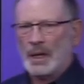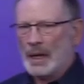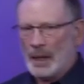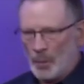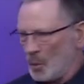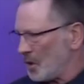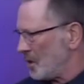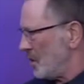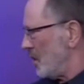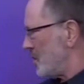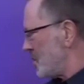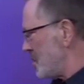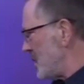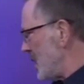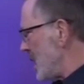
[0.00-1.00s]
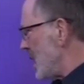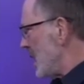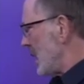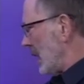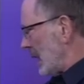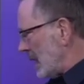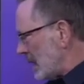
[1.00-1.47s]
And we're going to see
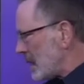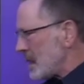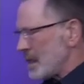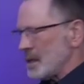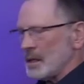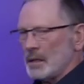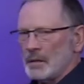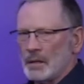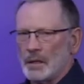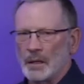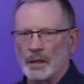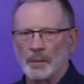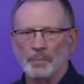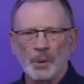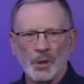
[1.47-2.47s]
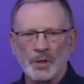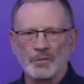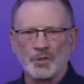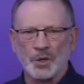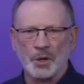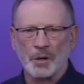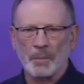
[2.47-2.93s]
in the uh, book of
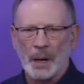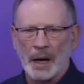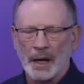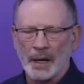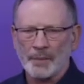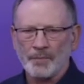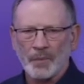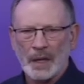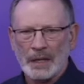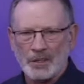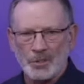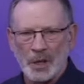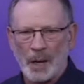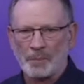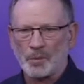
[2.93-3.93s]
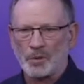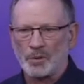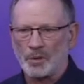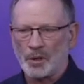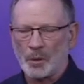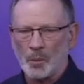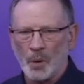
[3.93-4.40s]
Jeremiah, in chapter
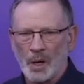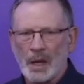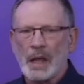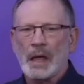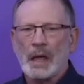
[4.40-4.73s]
31,